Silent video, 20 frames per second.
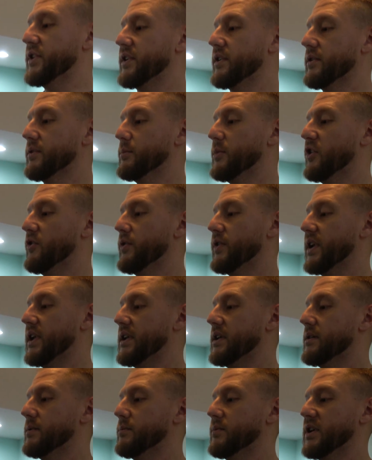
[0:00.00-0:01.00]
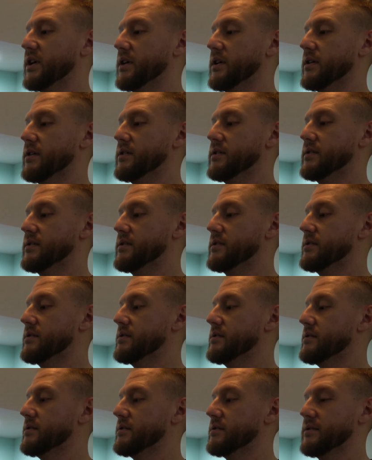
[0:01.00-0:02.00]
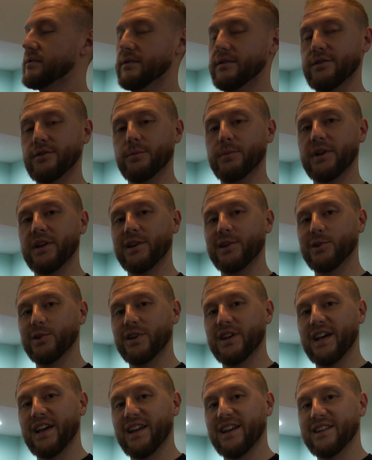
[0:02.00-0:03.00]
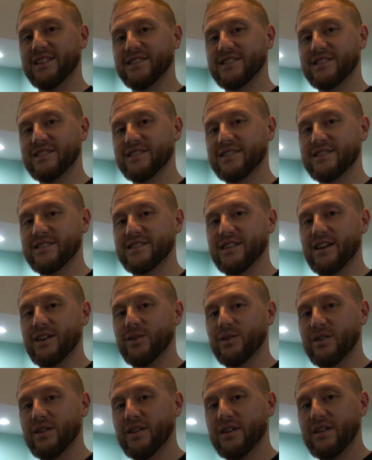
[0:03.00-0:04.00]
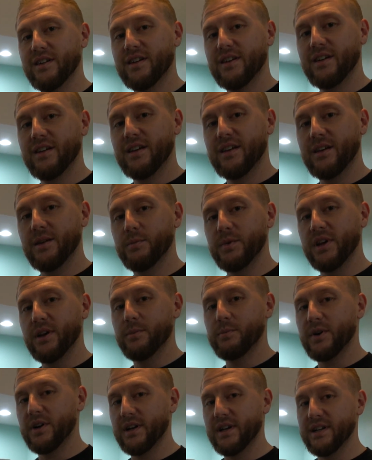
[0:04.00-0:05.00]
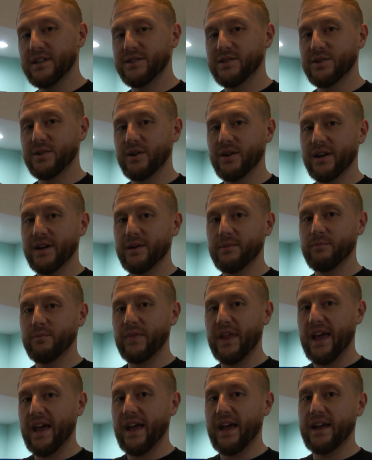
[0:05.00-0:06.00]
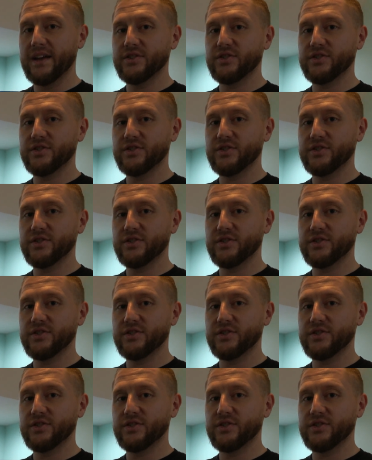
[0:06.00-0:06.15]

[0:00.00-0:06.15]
turn them over to him because they'll be in good hands. So hit me up on Instagram at